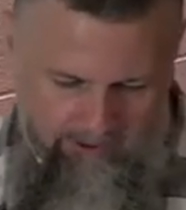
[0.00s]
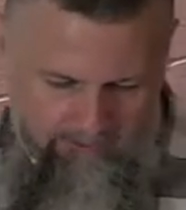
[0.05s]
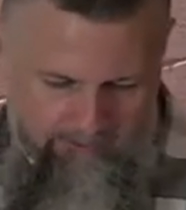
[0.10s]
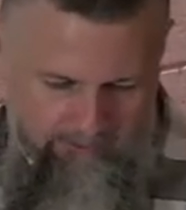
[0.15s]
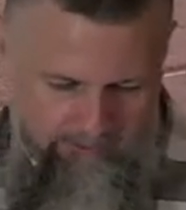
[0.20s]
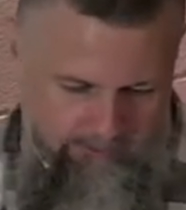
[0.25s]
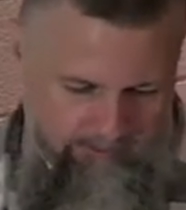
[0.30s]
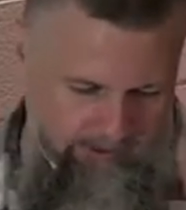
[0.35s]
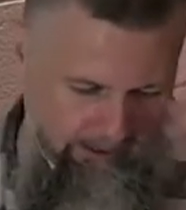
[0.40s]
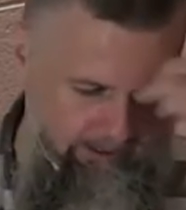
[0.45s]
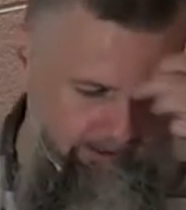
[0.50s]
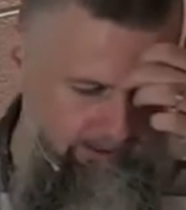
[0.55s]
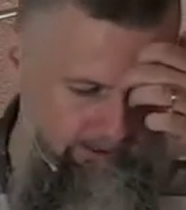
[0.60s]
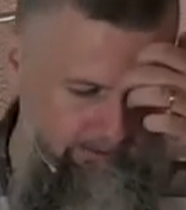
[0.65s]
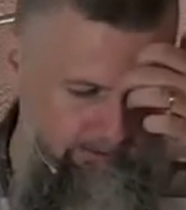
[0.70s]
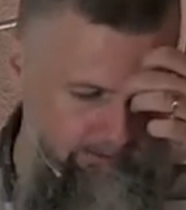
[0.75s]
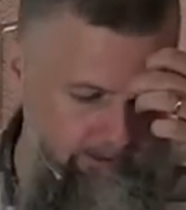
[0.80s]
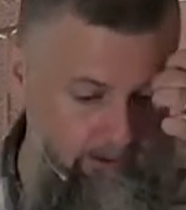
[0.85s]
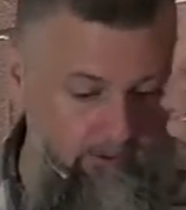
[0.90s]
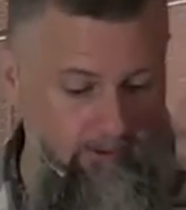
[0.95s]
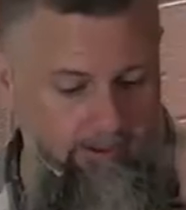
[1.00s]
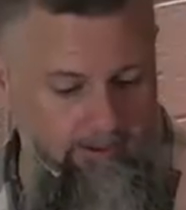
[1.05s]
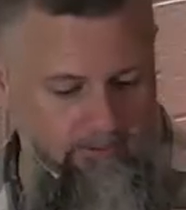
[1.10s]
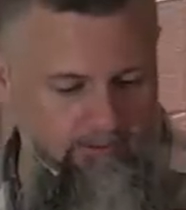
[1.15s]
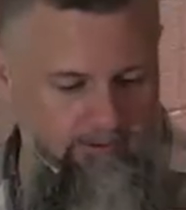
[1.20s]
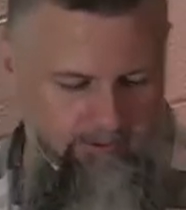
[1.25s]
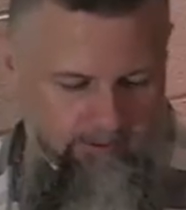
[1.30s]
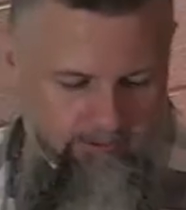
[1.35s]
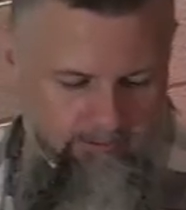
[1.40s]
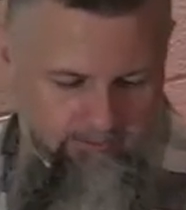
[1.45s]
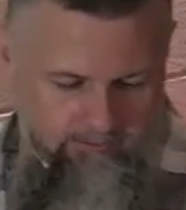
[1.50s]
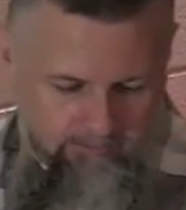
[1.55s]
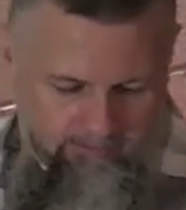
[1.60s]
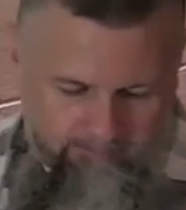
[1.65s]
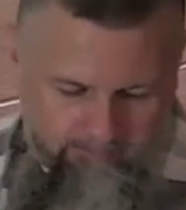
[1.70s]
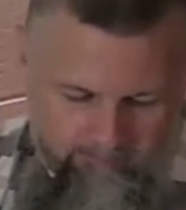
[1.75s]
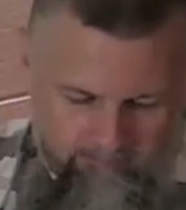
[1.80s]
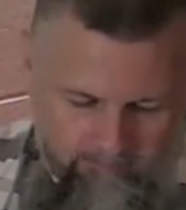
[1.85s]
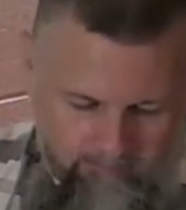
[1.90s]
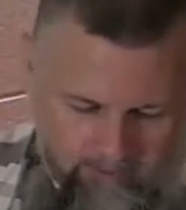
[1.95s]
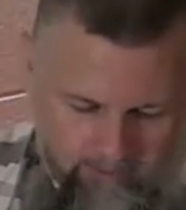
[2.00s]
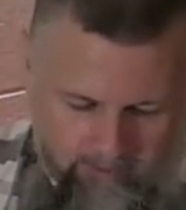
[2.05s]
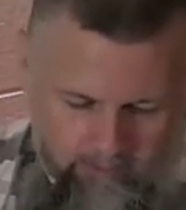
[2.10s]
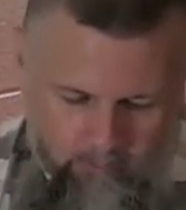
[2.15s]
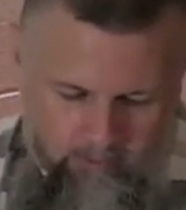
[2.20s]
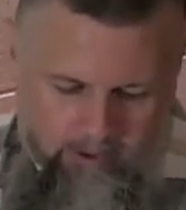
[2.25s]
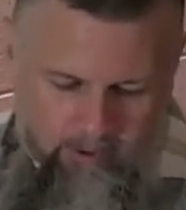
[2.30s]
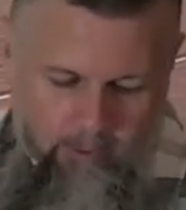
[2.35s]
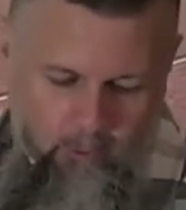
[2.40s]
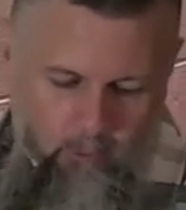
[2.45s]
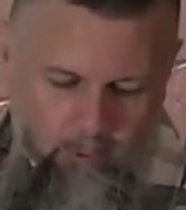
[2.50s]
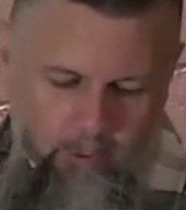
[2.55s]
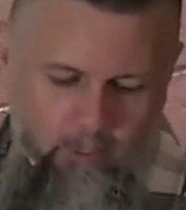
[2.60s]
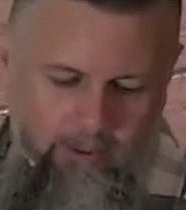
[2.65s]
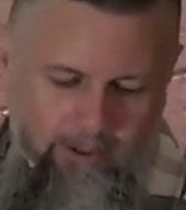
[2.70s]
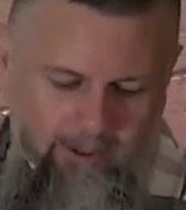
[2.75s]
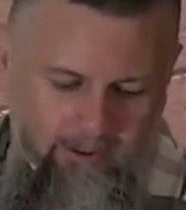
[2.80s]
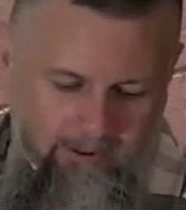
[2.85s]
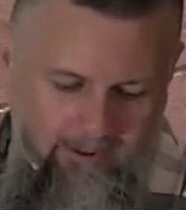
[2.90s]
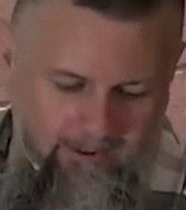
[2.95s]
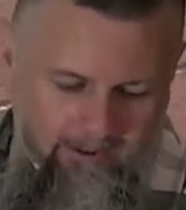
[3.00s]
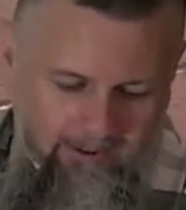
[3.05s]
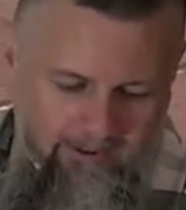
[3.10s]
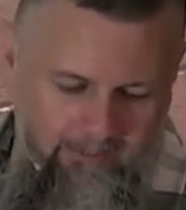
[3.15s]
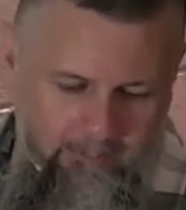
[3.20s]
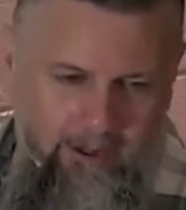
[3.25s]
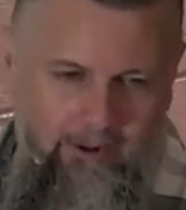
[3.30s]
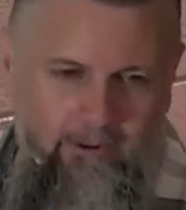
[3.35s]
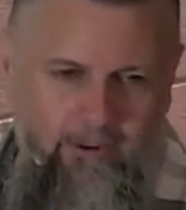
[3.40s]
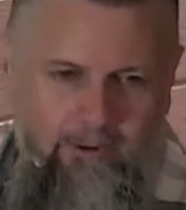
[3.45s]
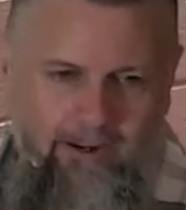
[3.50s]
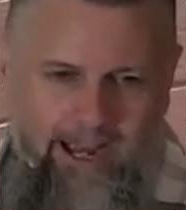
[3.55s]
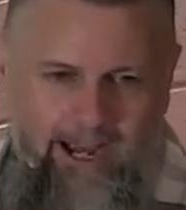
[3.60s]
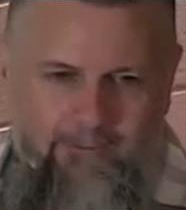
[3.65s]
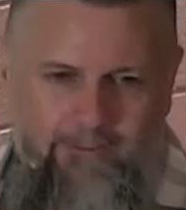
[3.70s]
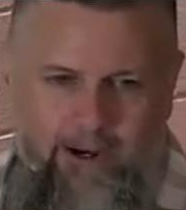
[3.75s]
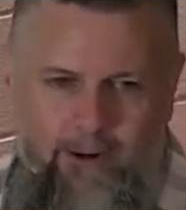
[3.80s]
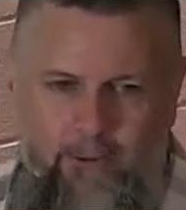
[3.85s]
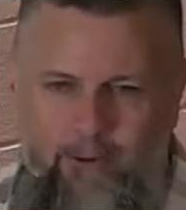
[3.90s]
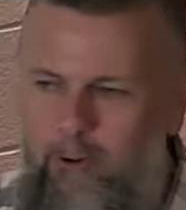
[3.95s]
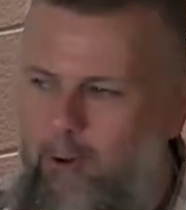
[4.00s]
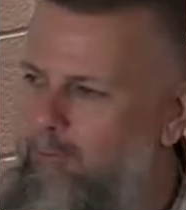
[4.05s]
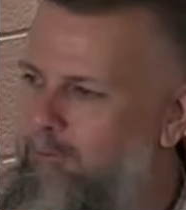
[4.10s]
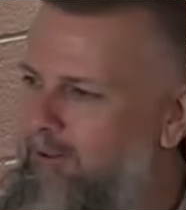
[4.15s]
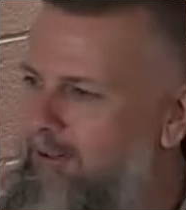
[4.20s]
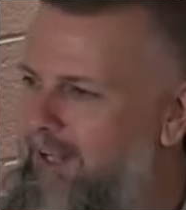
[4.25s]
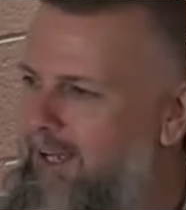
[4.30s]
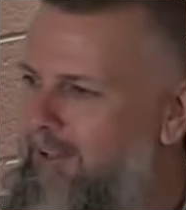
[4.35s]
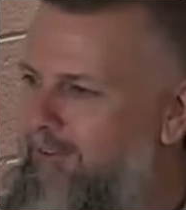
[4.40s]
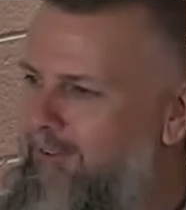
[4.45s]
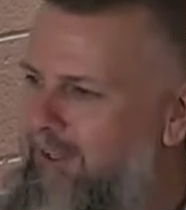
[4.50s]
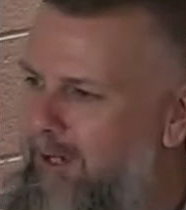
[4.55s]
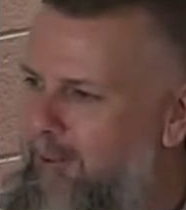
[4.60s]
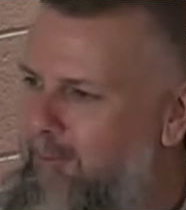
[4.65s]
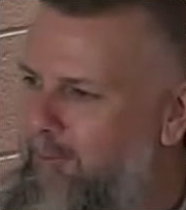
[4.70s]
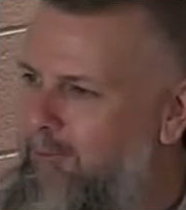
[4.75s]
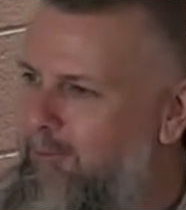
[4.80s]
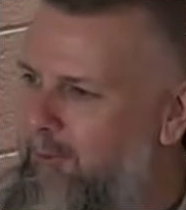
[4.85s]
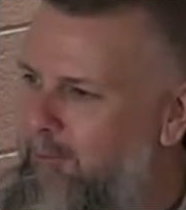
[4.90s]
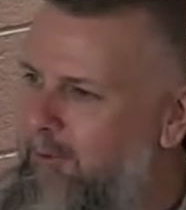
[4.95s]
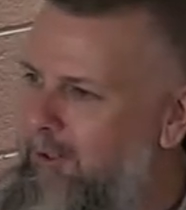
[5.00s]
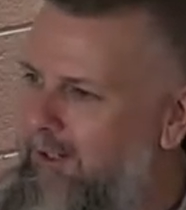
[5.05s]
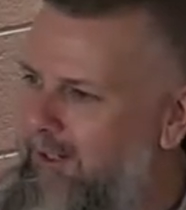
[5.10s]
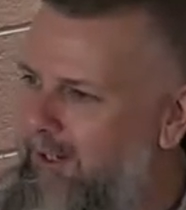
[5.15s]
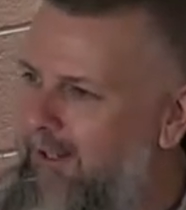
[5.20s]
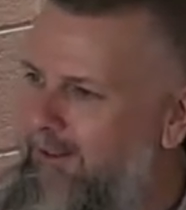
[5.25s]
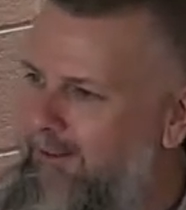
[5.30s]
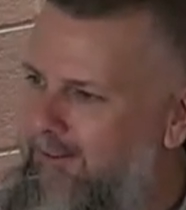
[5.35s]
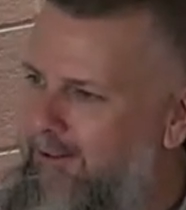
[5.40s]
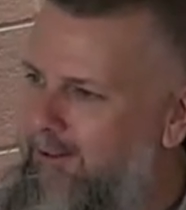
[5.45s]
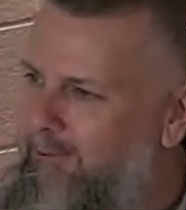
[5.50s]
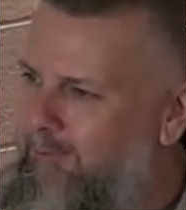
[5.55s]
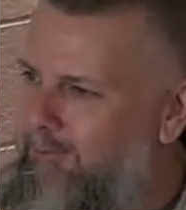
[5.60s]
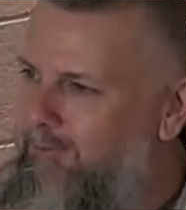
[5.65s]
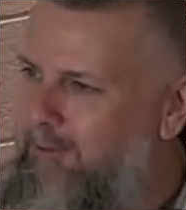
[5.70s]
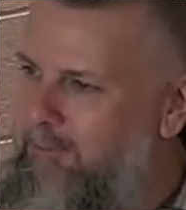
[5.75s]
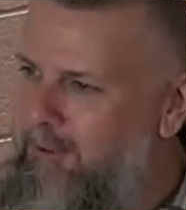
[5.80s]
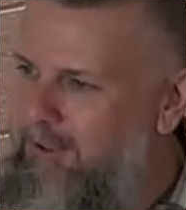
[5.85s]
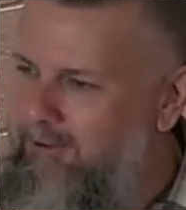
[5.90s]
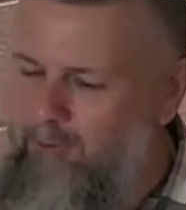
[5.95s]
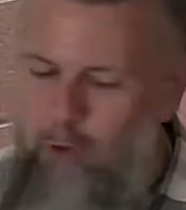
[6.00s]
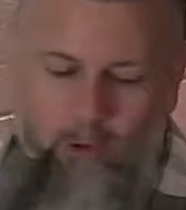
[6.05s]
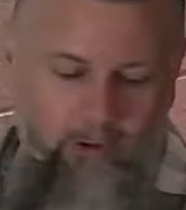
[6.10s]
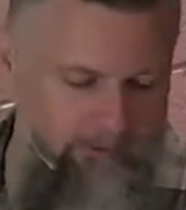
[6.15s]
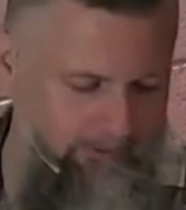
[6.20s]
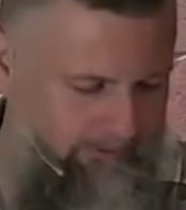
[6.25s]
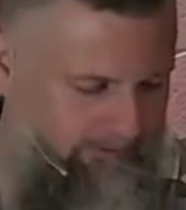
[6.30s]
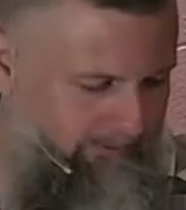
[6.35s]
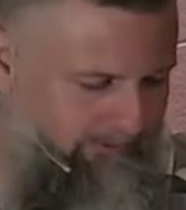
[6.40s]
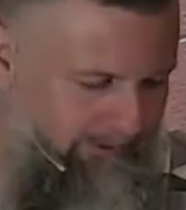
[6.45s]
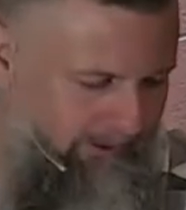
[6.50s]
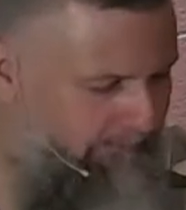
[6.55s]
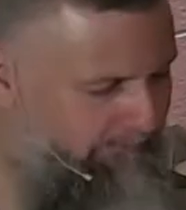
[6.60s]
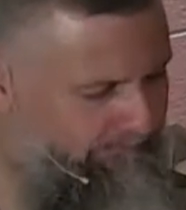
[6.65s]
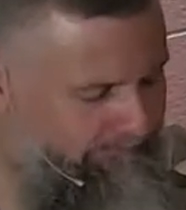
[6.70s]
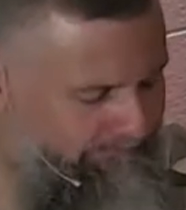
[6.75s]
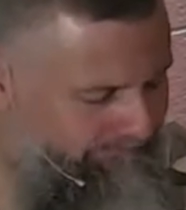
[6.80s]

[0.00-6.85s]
of us tonight, and that'll actually, we went about half hour over last time, so we might end, 15 minutes early this time.